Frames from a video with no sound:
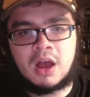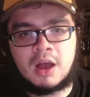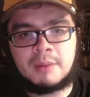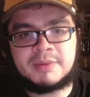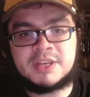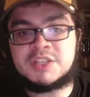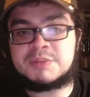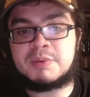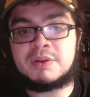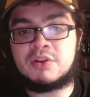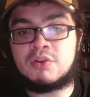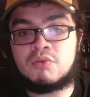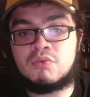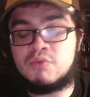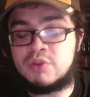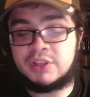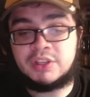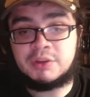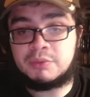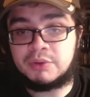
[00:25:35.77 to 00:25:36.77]
He's been
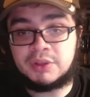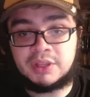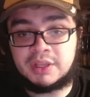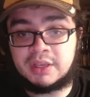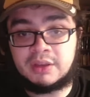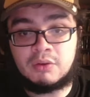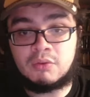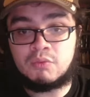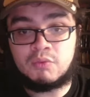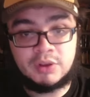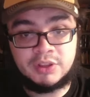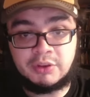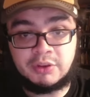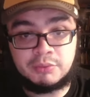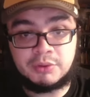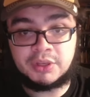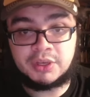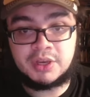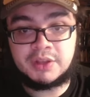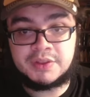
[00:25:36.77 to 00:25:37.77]
really, really, really,
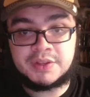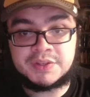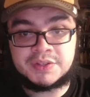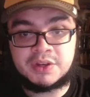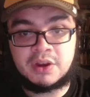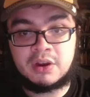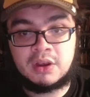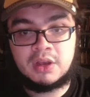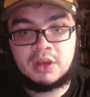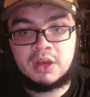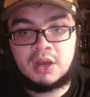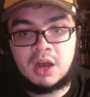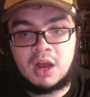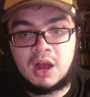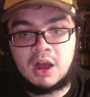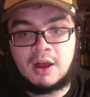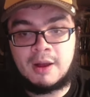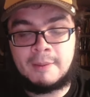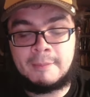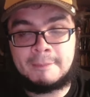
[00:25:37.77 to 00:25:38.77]
really good this year.
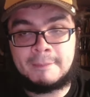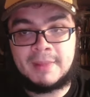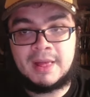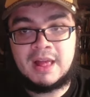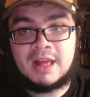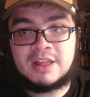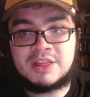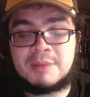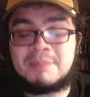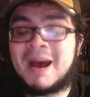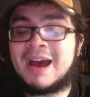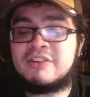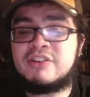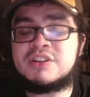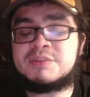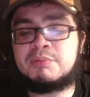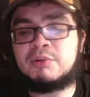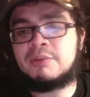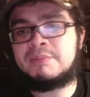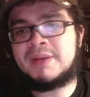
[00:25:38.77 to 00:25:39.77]
The
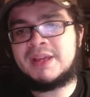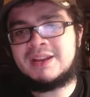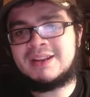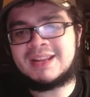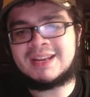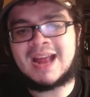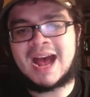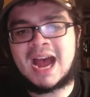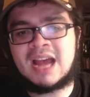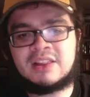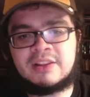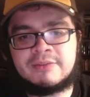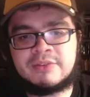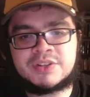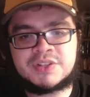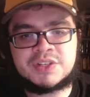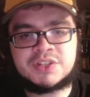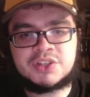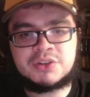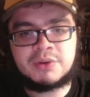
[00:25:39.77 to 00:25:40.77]
Padres' bullpen in
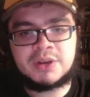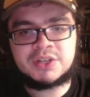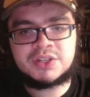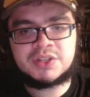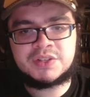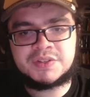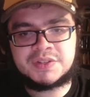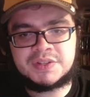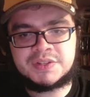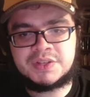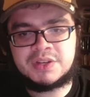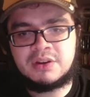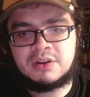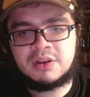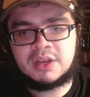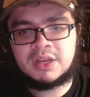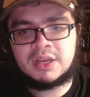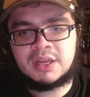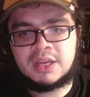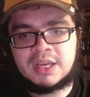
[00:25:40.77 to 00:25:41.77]
high-leverage situations this
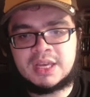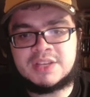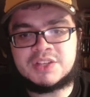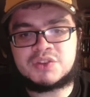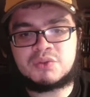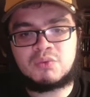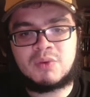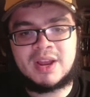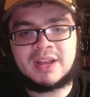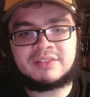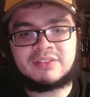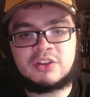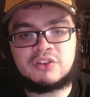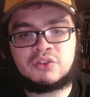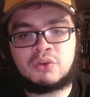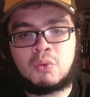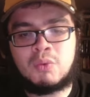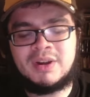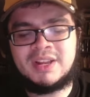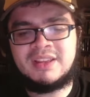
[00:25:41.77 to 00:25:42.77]
year is ranked
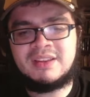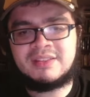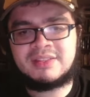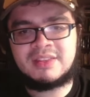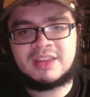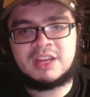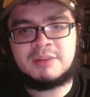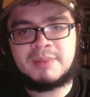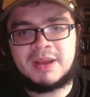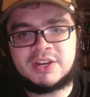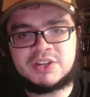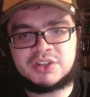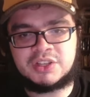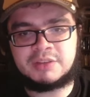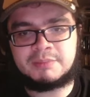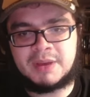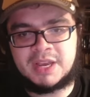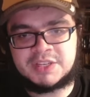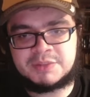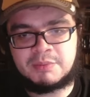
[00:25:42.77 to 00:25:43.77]
20th in Major
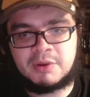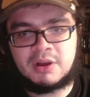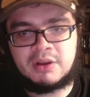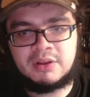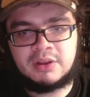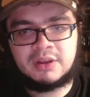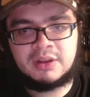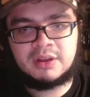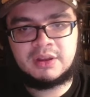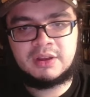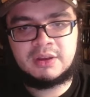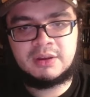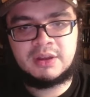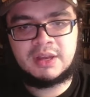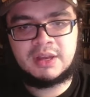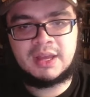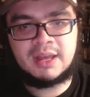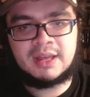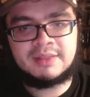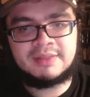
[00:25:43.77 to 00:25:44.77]
League Baseball.
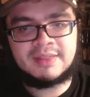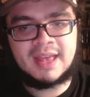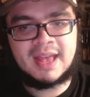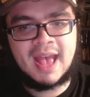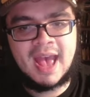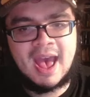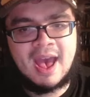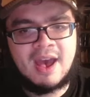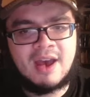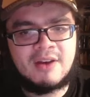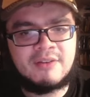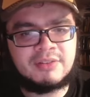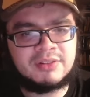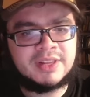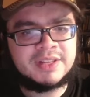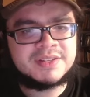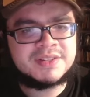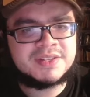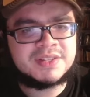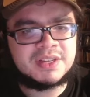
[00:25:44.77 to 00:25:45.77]
They have,
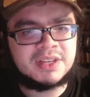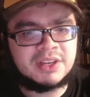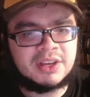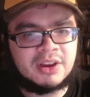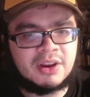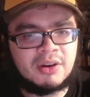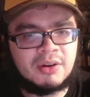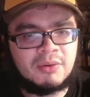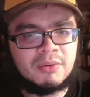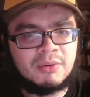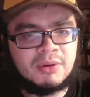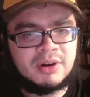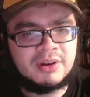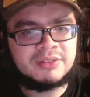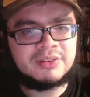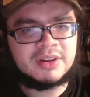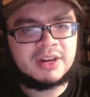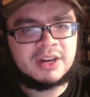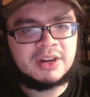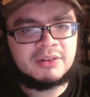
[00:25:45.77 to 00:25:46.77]
let's see here, where
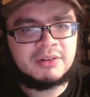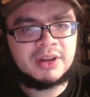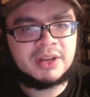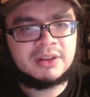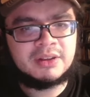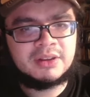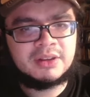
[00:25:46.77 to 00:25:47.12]
is it anyway?